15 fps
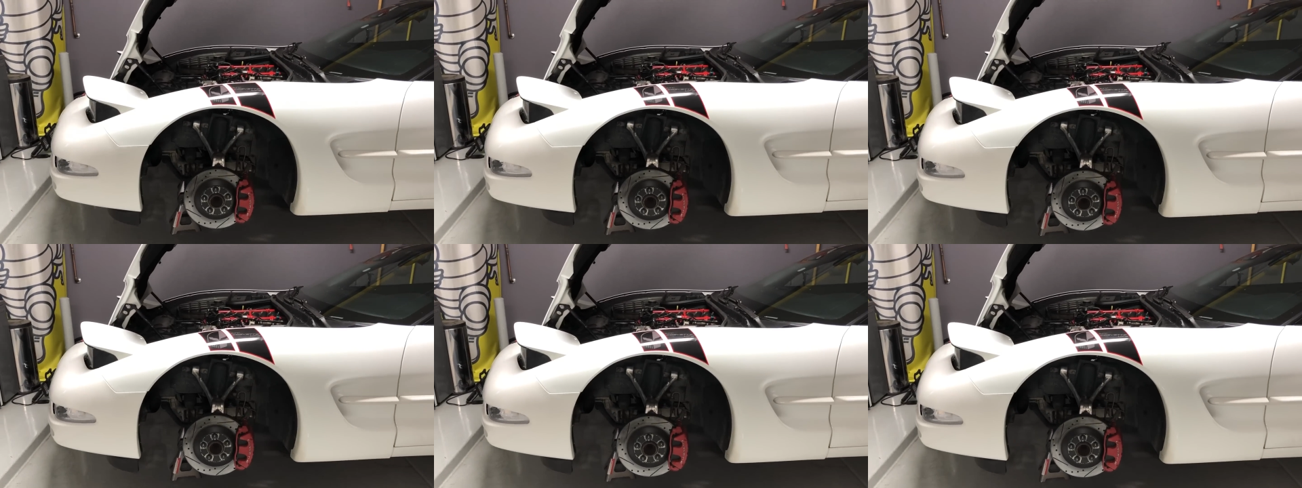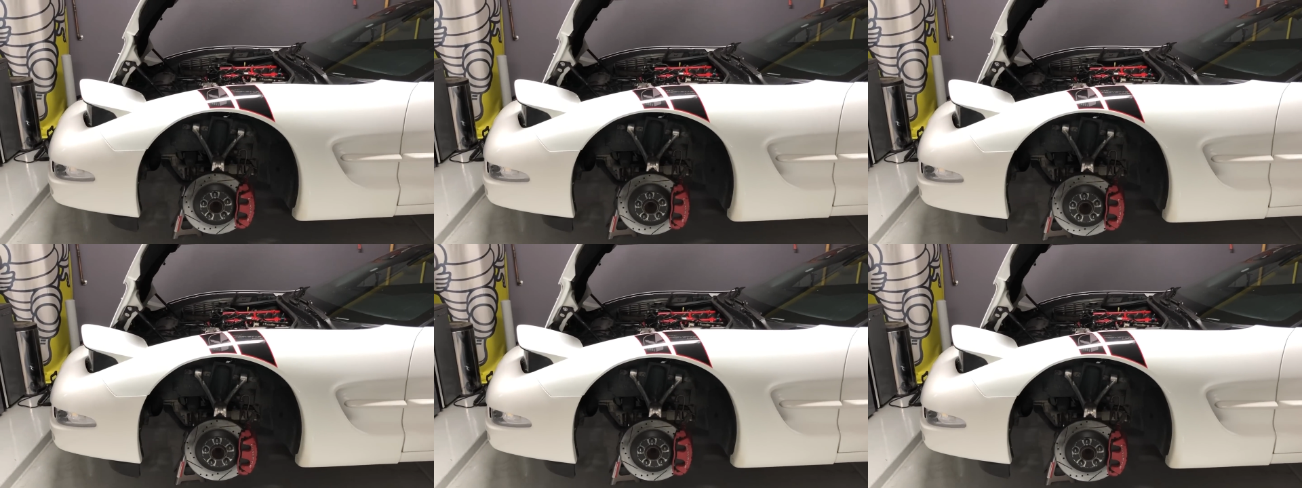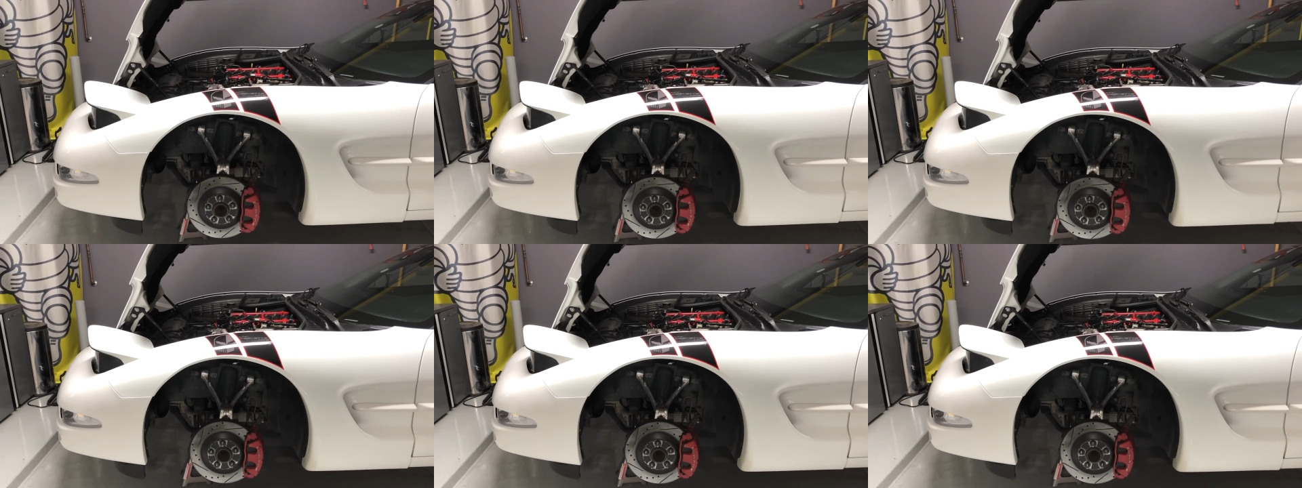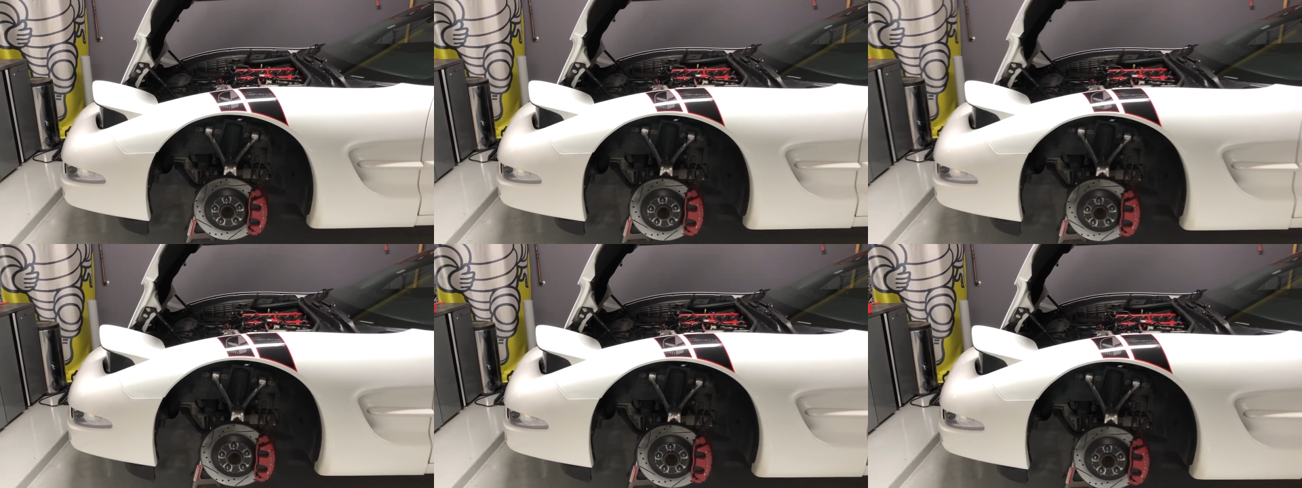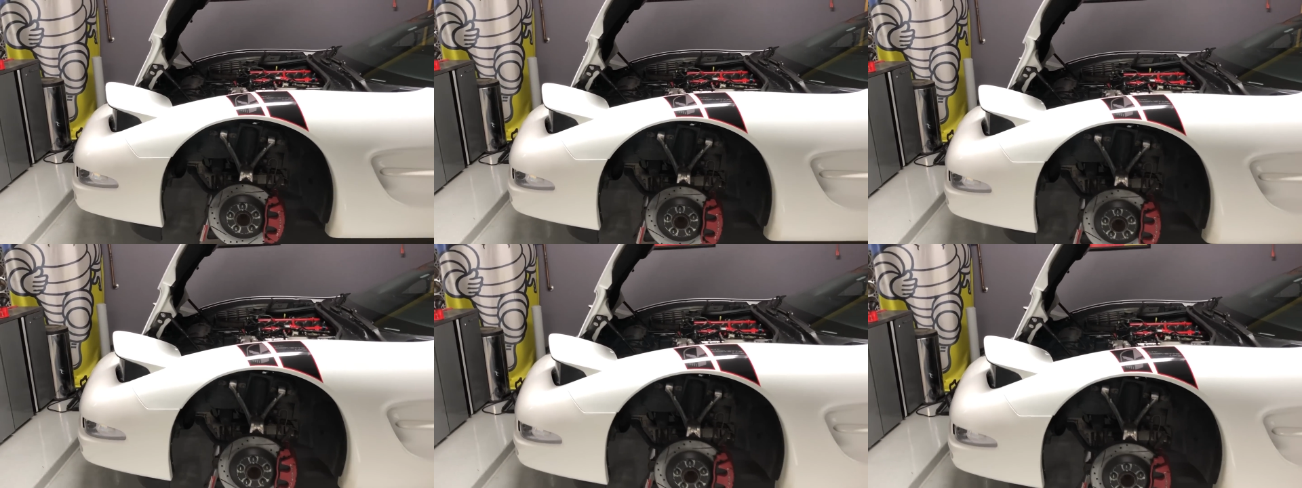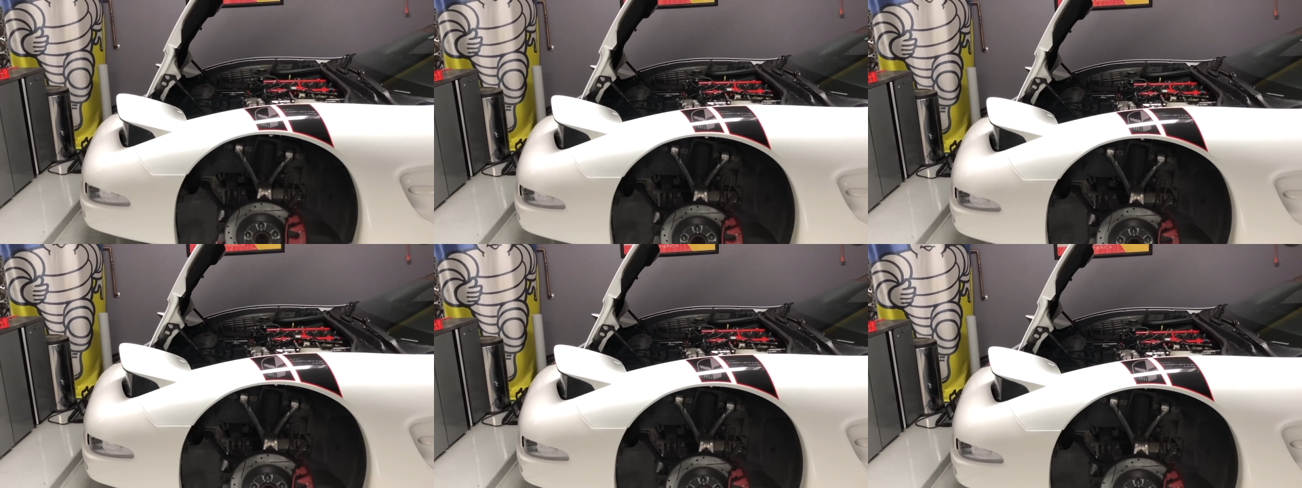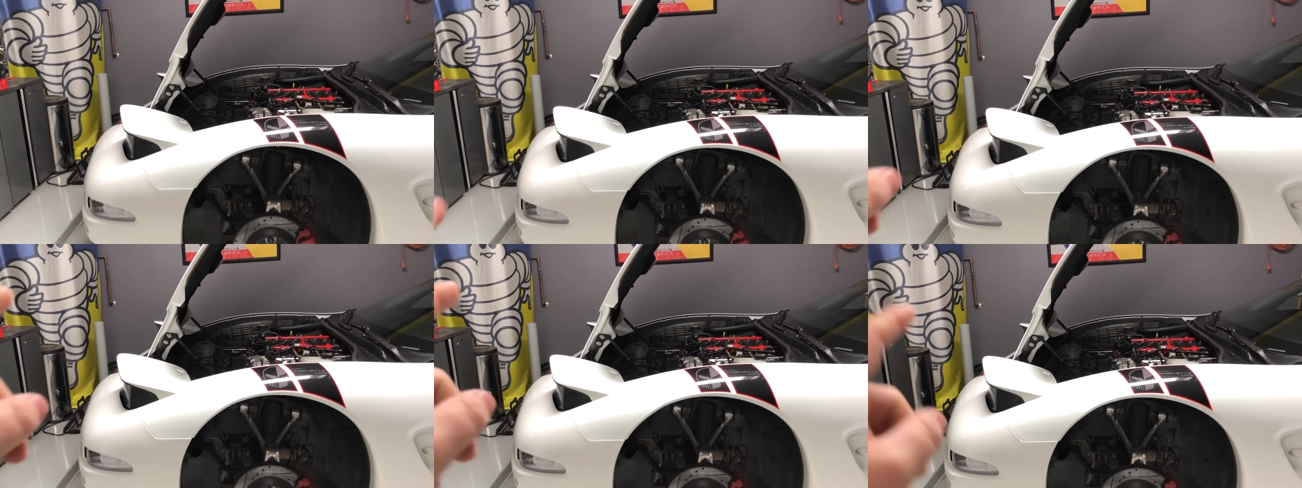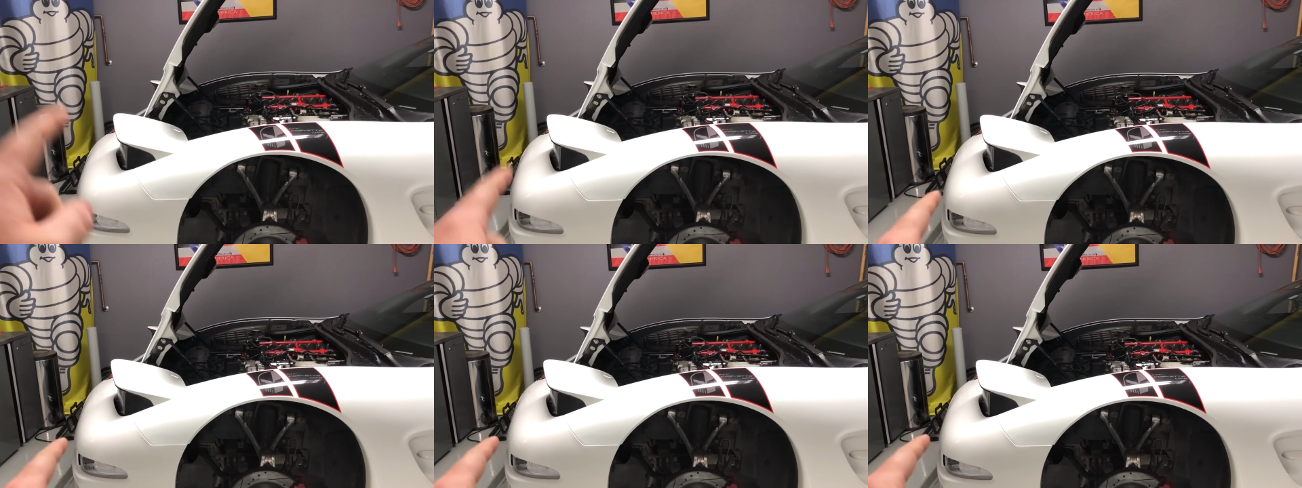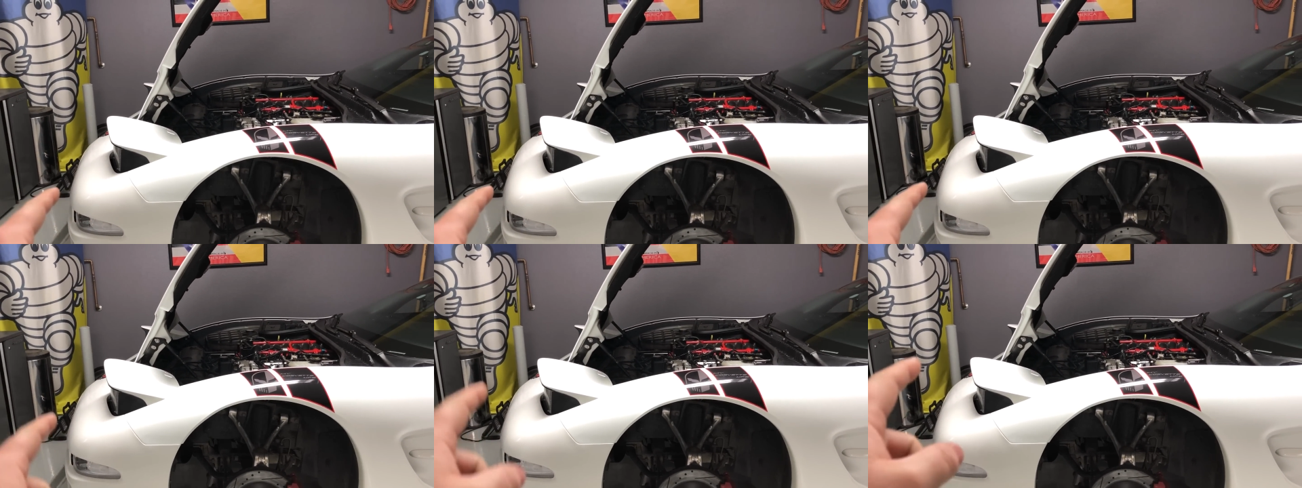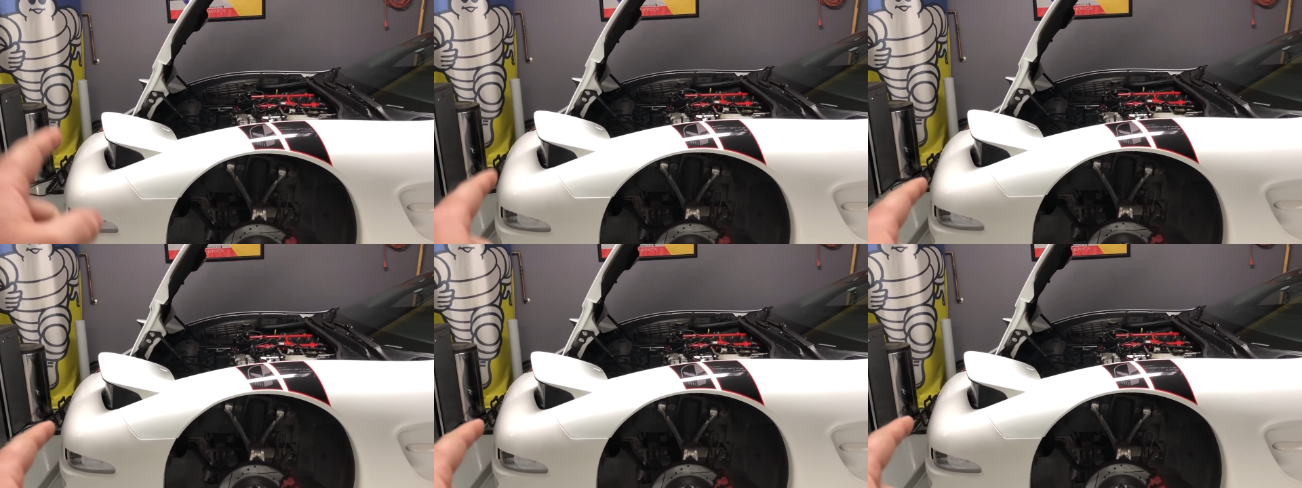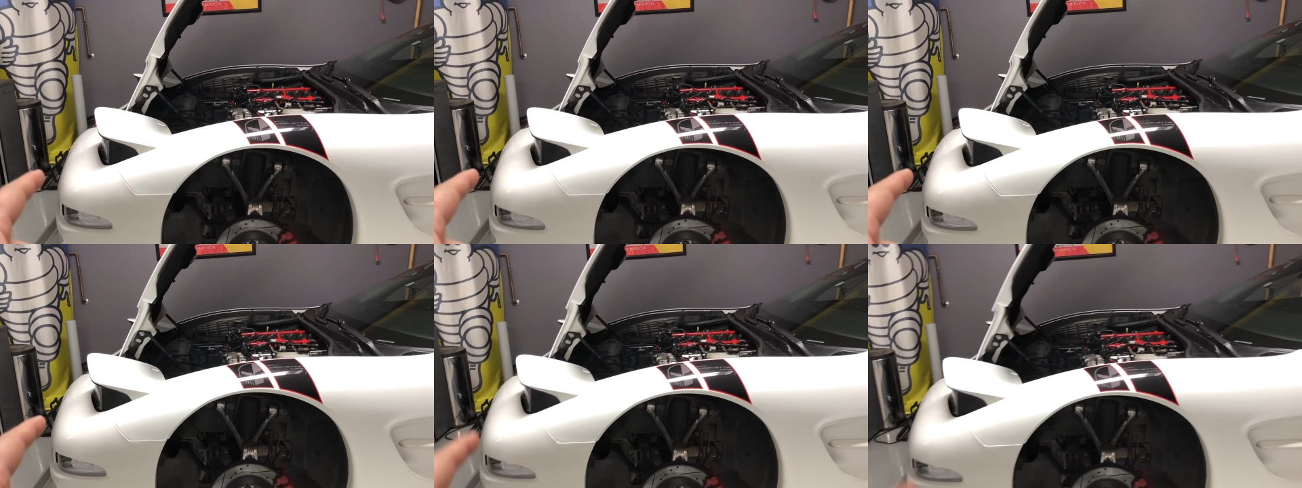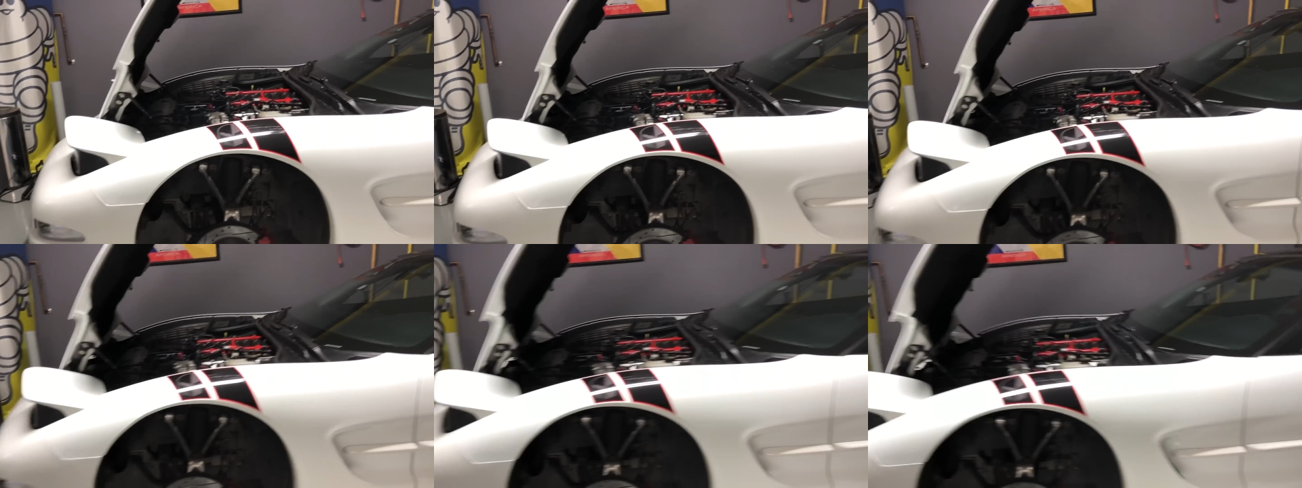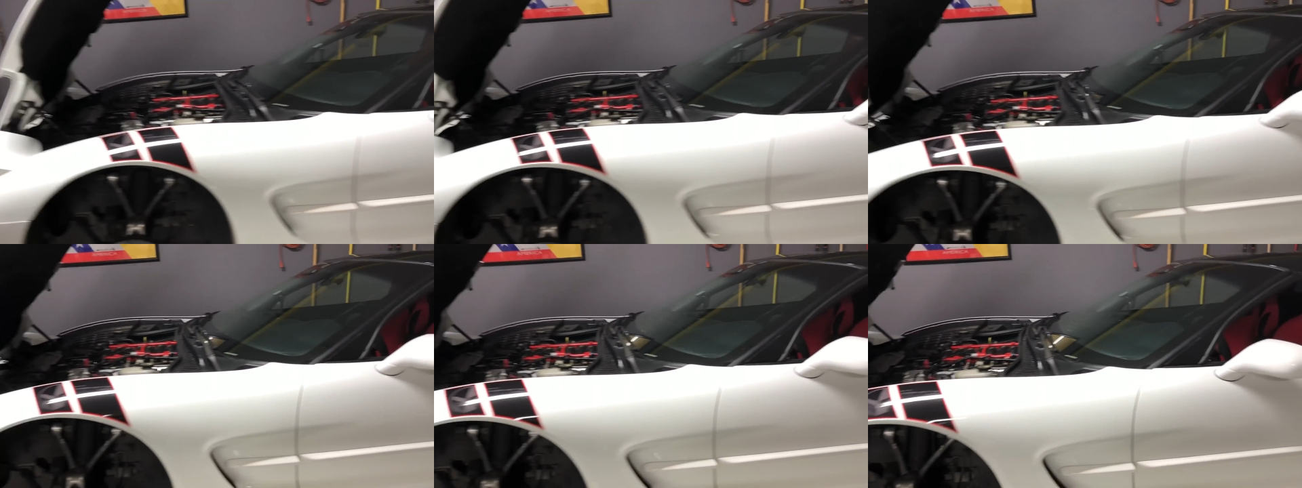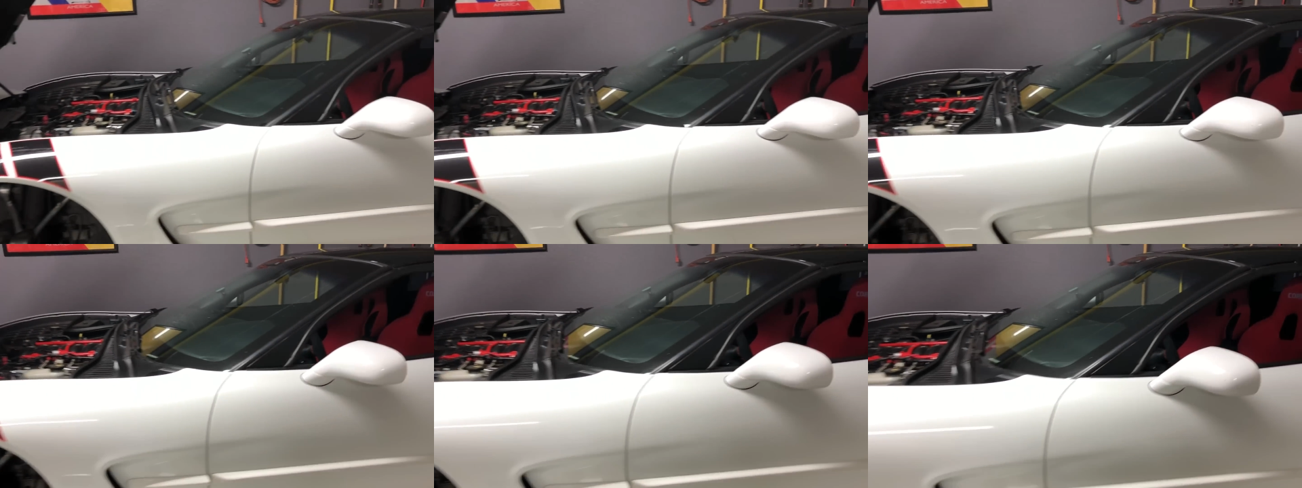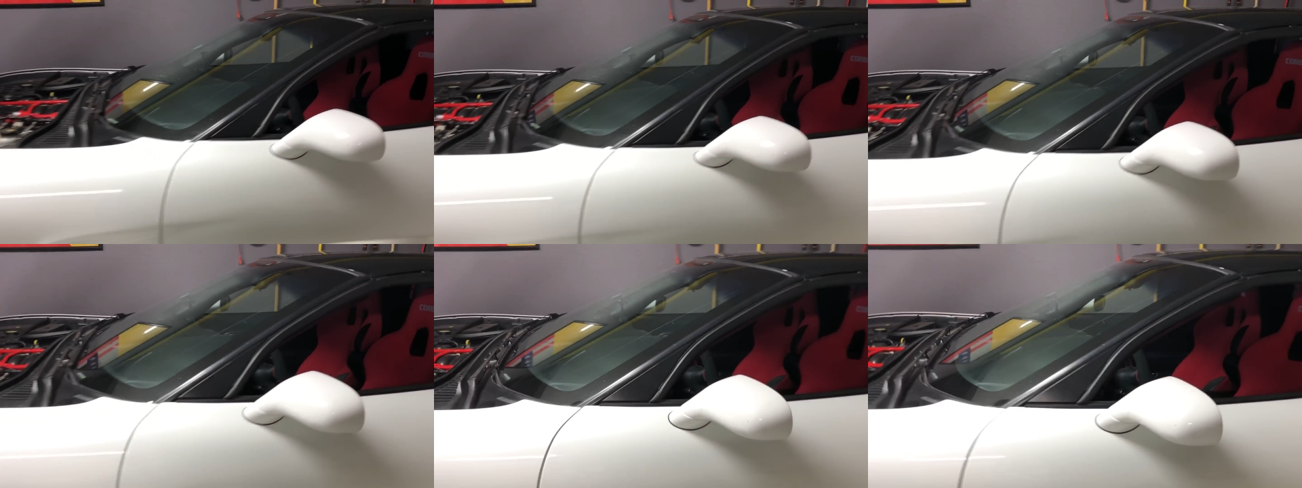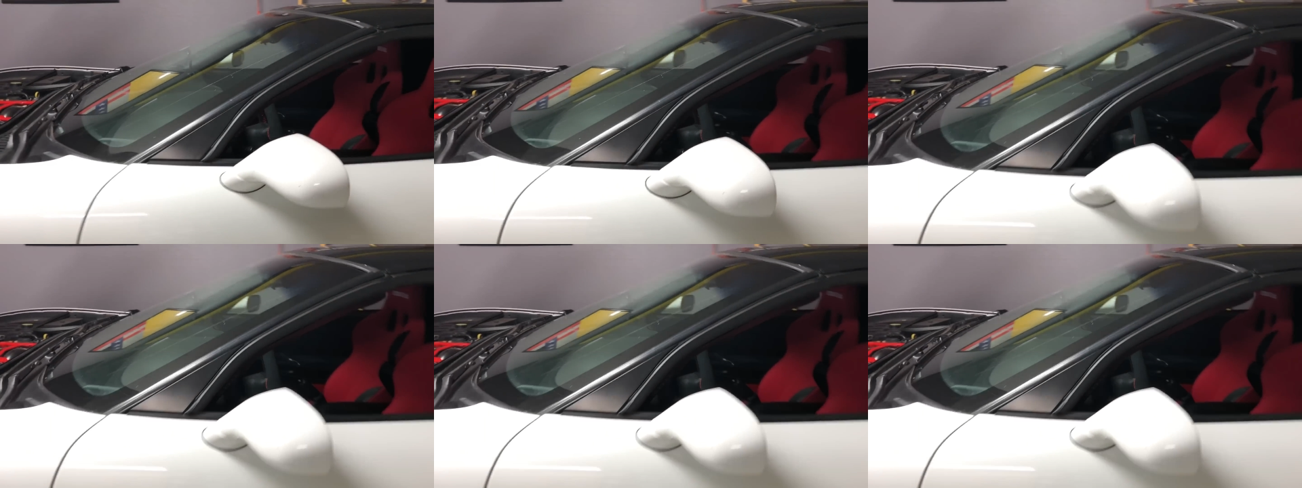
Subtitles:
No face is visible, so there are no lips to read.